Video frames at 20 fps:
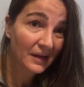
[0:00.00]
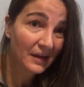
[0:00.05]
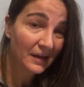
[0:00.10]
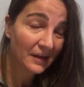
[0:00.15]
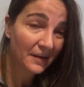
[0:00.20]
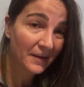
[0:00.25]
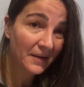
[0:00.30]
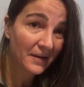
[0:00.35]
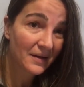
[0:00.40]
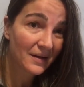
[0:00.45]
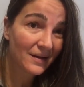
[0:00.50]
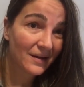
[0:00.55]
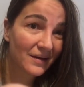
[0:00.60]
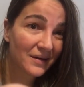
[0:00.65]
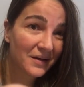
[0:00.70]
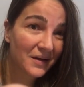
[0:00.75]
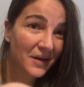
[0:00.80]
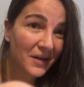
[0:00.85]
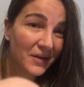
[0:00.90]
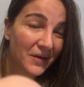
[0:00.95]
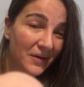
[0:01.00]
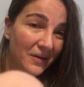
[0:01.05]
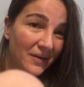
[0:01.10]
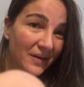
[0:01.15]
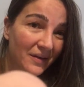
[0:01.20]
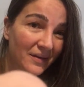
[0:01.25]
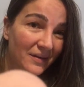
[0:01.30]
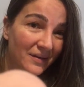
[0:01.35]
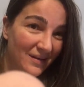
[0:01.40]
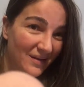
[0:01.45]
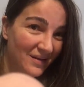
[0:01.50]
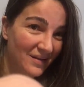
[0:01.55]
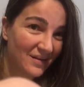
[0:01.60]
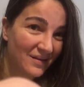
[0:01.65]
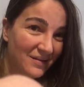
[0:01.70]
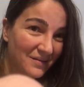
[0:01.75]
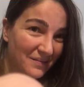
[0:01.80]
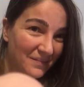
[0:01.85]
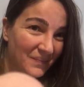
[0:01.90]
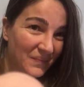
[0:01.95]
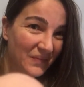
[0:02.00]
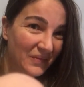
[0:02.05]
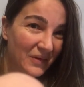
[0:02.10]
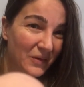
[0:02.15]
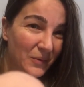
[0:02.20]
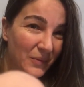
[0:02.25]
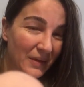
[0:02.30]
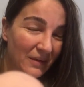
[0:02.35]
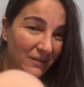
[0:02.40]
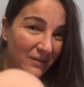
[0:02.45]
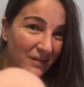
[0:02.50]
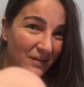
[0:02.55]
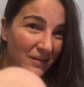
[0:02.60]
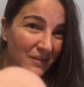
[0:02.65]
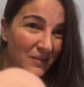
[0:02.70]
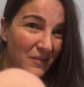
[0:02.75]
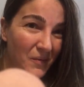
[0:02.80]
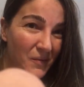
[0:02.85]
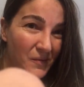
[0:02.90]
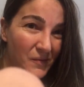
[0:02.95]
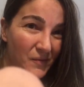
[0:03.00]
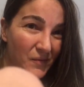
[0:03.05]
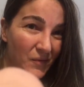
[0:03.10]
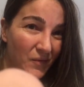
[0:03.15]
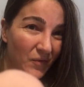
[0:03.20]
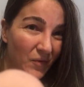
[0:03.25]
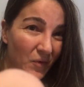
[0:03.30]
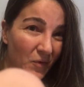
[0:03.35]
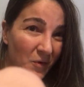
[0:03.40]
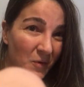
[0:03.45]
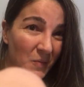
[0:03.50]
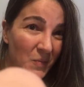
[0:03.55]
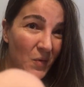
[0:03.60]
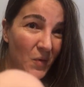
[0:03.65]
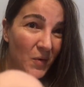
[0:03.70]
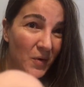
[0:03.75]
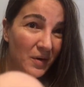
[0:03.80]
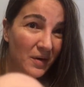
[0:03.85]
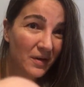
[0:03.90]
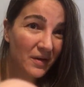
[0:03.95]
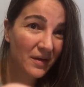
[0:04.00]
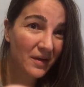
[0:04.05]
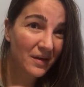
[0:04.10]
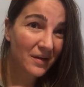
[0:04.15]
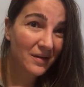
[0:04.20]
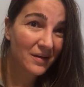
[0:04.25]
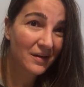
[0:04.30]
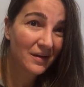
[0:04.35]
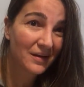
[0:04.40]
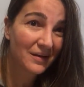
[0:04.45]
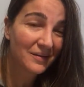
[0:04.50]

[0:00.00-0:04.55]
rather than in the written or form or the